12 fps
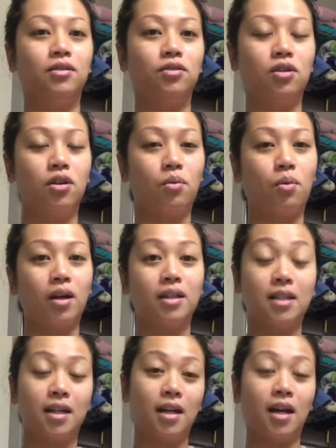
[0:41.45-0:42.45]
you know, want
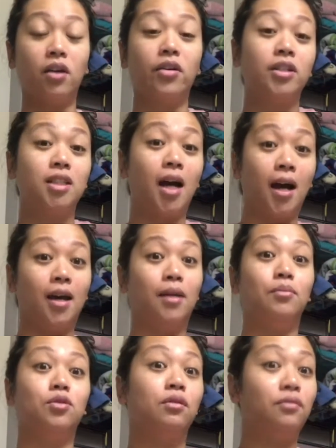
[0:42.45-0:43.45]
to dedicate our
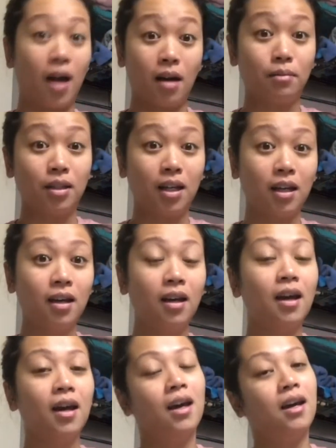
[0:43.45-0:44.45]
time to family
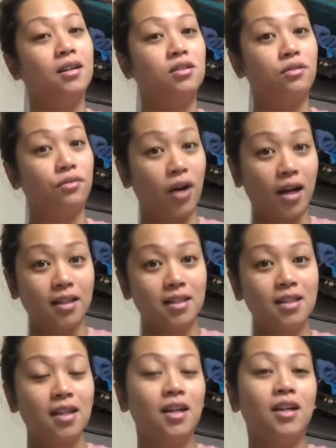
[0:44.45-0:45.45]
and to friends.